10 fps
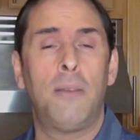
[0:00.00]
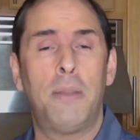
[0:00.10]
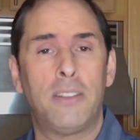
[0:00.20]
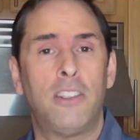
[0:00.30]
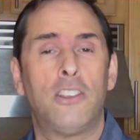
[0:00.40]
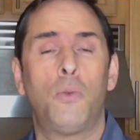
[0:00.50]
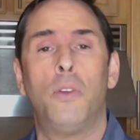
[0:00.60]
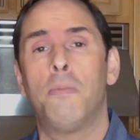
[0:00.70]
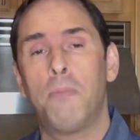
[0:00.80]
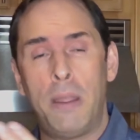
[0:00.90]
business with
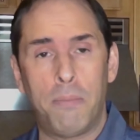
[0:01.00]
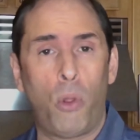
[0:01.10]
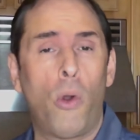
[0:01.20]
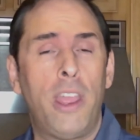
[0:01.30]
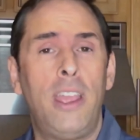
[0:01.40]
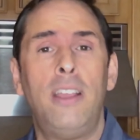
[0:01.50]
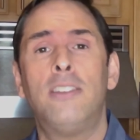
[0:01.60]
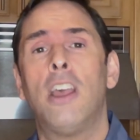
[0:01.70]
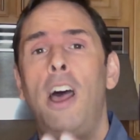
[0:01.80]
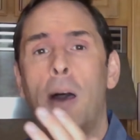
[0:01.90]

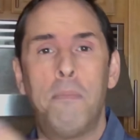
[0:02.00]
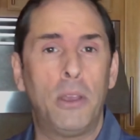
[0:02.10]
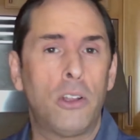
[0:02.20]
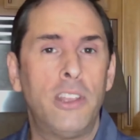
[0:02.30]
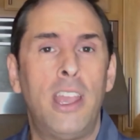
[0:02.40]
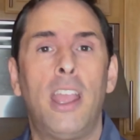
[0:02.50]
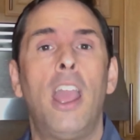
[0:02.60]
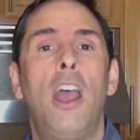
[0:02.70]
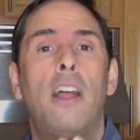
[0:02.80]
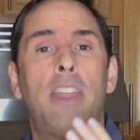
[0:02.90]
employees, a building,
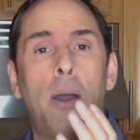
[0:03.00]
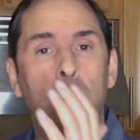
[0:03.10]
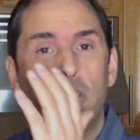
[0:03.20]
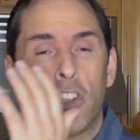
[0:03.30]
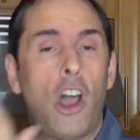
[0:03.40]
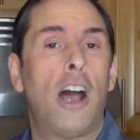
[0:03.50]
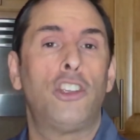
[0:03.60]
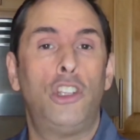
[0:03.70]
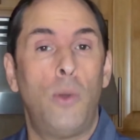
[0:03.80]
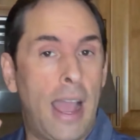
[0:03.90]
that would just
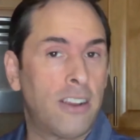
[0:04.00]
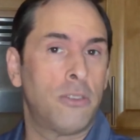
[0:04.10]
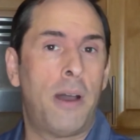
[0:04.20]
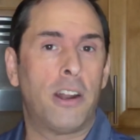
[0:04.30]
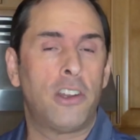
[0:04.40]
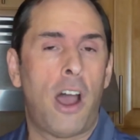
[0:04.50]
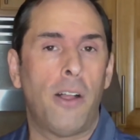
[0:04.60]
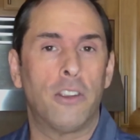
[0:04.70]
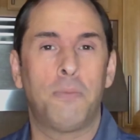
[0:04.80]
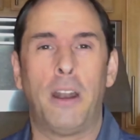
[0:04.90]
cost you X amount of
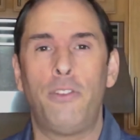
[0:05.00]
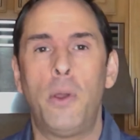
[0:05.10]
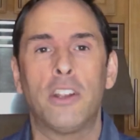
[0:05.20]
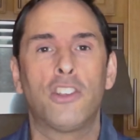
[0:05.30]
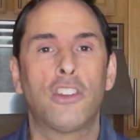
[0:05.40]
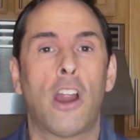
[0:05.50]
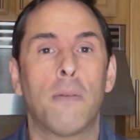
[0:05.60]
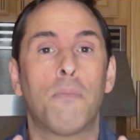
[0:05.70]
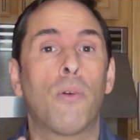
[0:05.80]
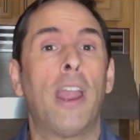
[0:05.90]
dollars. But if you had to
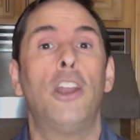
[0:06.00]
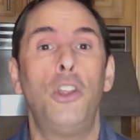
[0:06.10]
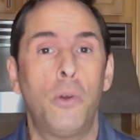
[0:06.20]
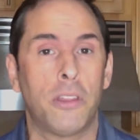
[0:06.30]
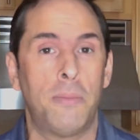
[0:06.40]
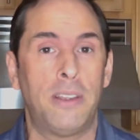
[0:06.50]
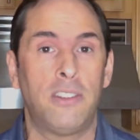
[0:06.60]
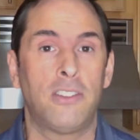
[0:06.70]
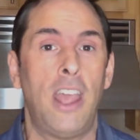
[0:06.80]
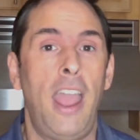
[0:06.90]
start brand new with a
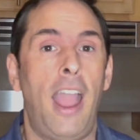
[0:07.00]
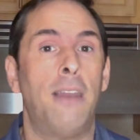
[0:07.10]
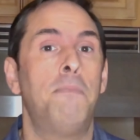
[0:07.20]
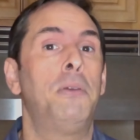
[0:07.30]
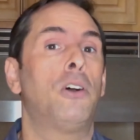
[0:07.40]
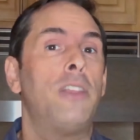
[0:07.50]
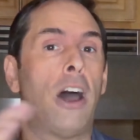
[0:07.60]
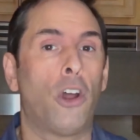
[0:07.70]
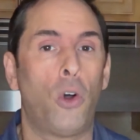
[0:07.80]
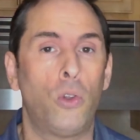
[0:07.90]
business and build out
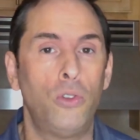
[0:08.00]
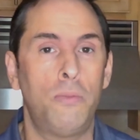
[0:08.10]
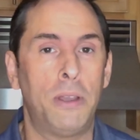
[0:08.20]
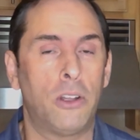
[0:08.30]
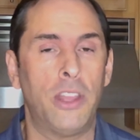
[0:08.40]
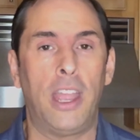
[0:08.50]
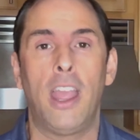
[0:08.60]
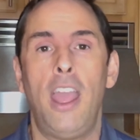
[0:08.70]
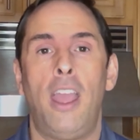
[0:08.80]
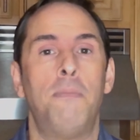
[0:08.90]
a whole new building
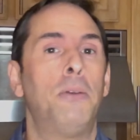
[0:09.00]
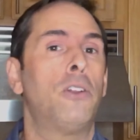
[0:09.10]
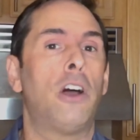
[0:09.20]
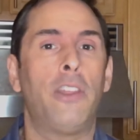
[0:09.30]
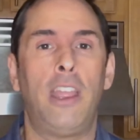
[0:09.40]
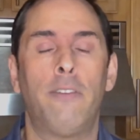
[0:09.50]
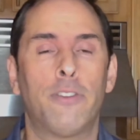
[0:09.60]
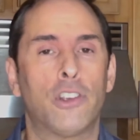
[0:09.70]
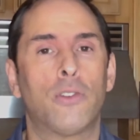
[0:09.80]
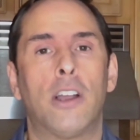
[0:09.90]
and build all the
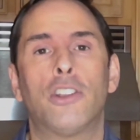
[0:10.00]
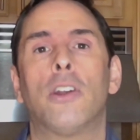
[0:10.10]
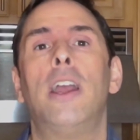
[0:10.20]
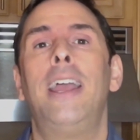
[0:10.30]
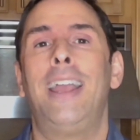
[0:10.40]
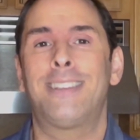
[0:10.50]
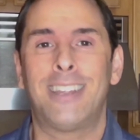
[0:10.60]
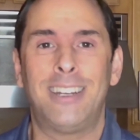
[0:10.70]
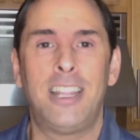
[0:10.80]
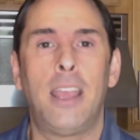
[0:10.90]
infrastructure, it's
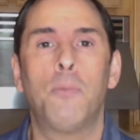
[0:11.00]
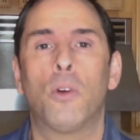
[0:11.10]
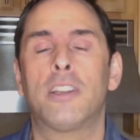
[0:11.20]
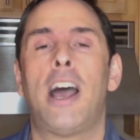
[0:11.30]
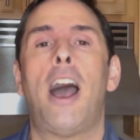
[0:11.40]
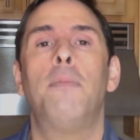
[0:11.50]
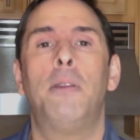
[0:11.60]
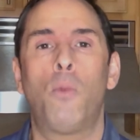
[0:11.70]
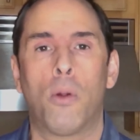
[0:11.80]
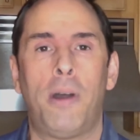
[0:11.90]
going to take more time and
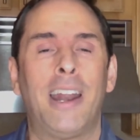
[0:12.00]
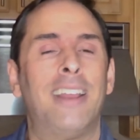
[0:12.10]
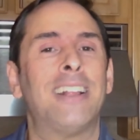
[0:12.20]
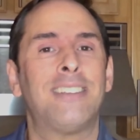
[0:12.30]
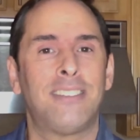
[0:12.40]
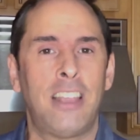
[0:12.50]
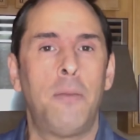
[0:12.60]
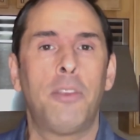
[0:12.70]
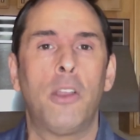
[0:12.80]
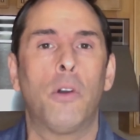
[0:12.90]
more money. And that's the same
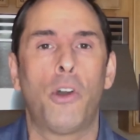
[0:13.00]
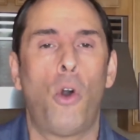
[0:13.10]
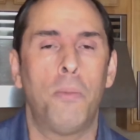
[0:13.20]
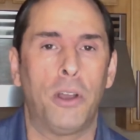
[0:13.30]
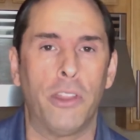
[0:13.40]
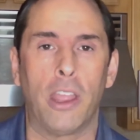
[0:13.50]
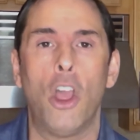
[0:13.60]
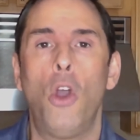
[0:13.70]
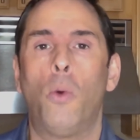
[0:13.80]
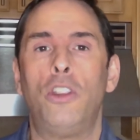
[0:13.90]
thing with home building.
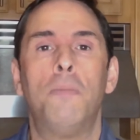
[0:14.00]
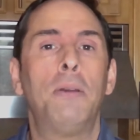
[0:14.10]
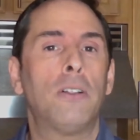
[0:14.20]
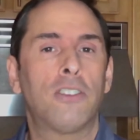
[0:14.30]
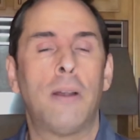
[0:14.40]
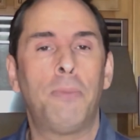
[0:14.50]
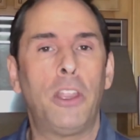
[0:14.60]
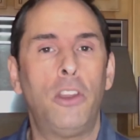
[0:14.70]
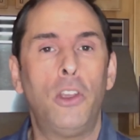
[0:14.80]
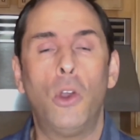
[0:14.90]
When you build
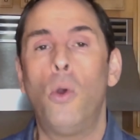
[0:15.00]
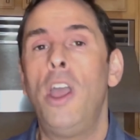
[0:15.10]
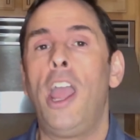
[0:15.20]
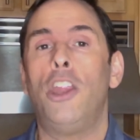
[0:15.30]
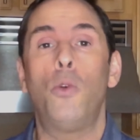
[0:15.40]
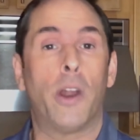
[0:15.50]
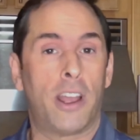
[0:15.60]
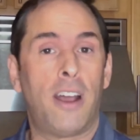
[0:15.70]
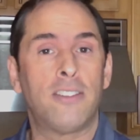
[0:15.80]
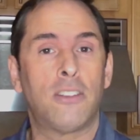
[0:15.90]
something new and you want
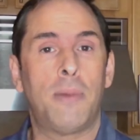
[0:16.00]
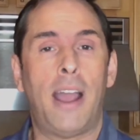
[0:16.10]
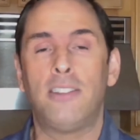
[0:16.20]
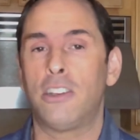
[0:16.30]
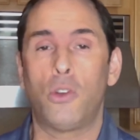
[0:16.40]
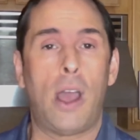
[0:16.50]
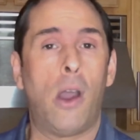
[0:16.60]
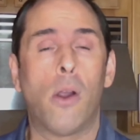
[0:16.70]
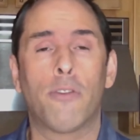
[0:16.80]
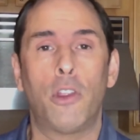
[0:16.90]
to customize it to
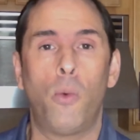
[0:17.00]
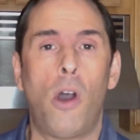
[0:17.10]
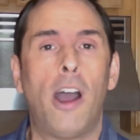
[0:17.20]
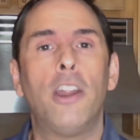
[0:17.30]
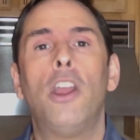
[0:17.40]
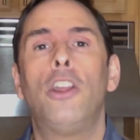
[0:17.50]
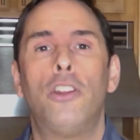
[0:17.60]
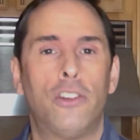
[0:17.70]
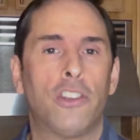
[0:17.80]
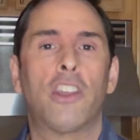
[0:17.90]
however you want,
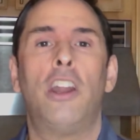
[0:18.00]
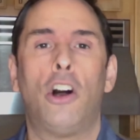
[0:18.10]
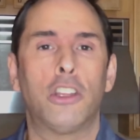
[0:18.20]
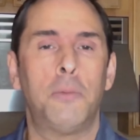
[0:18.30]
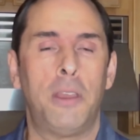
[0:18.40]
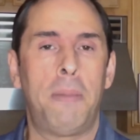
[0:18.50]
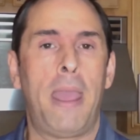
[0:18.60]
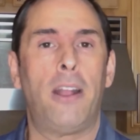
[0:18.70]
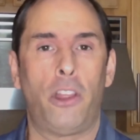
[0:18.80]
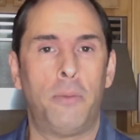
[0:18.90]
you're just going to ultimately pay
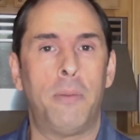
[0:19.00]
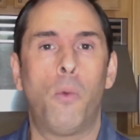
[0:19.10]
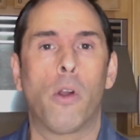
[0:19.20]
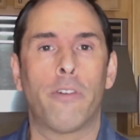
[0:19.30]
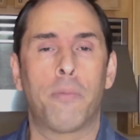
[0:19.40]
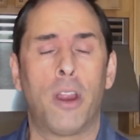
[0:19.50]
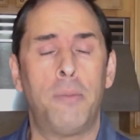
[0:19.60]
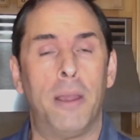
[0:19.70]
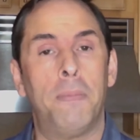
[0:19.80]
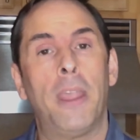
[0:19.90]
a little bit more of a premium.